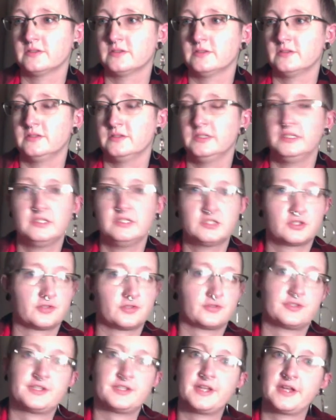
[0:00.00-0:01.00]
need to
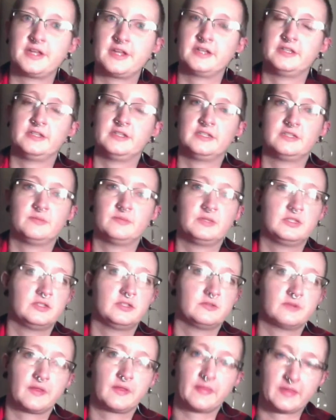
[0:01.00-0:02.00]
create, need to be
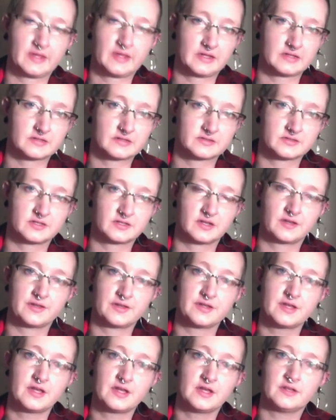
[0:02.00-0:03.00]
doing things. And
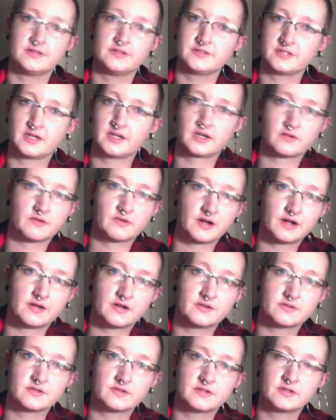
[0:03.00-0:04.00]
sitting
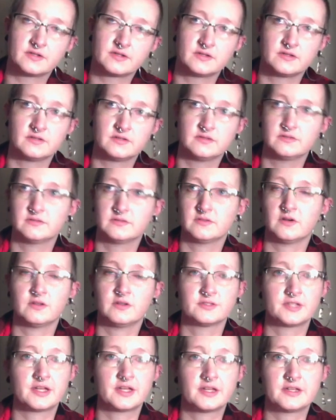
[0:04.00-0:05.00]
around all
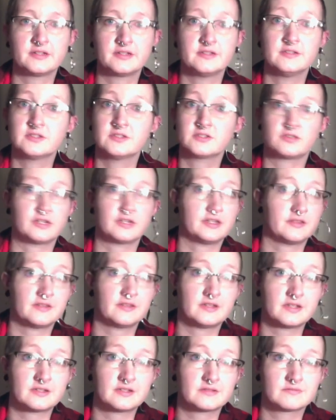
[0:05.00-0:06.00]
day is a great
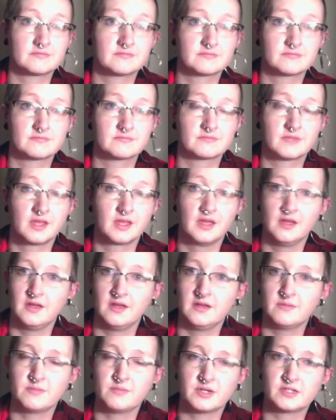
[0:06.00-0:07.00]
thing,
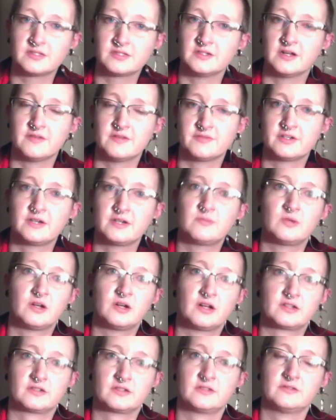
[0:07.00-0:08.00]
but it's not very
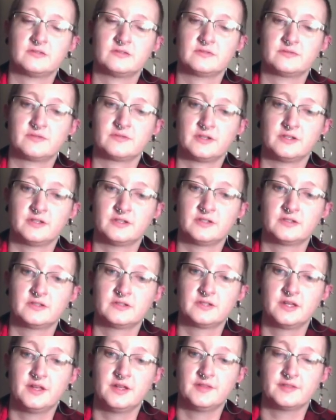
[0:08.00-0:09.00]
productive. And
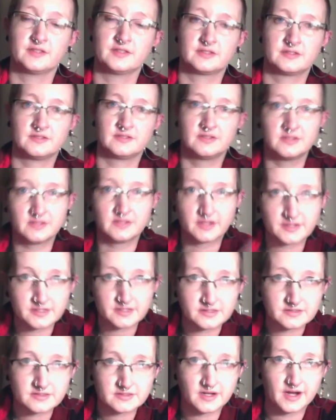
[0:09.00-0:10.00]
this is the
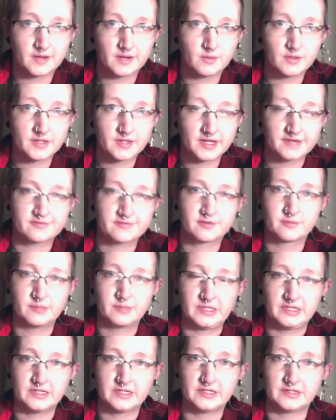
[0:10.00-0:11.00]
youngest I will ever
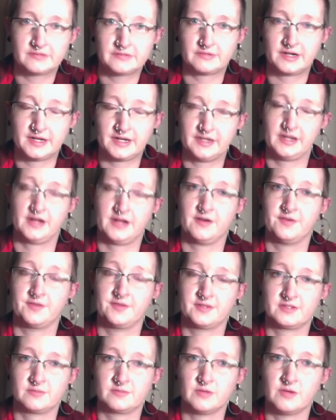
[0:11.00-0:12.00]
be right now in
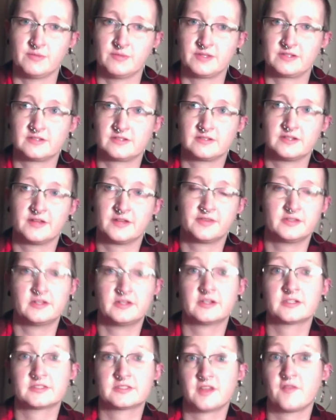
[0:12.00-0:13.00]
this moment. This is not the
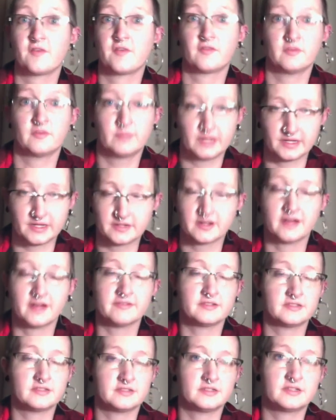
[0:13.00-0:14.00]
youngest I've ever been,
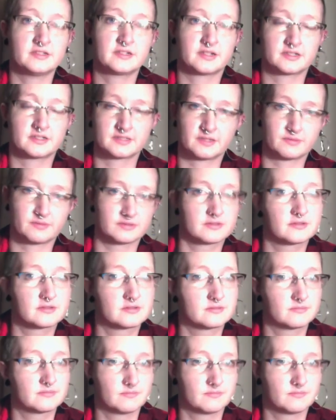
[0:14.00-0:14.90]
obviously, because I was